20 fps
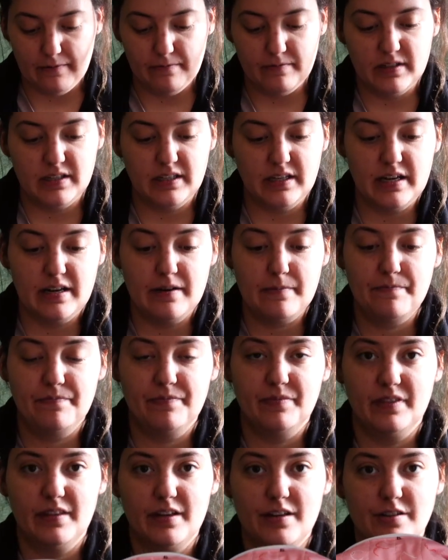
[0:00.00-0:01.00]
See,
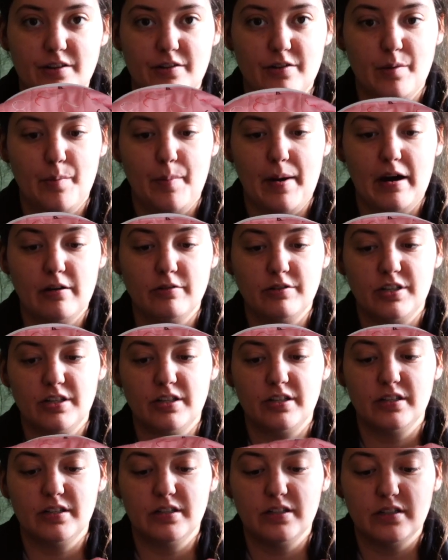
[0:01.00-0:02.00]
these are the
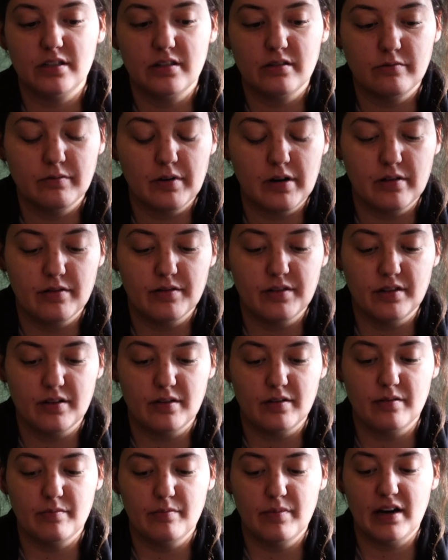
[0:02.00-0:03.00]
pouches, well,
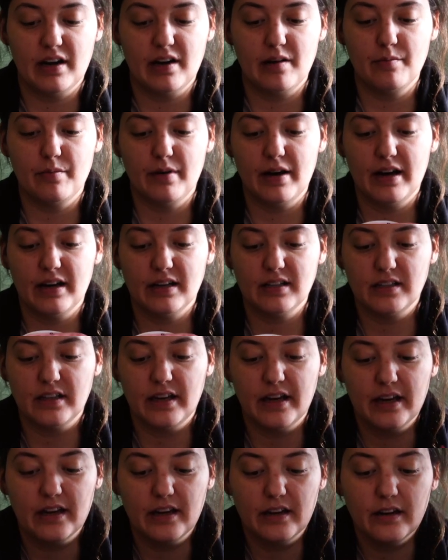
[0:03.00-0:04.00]
the makeup bags,
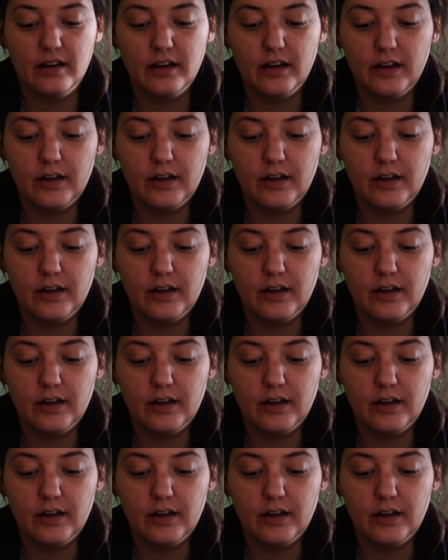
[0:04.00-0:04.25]
and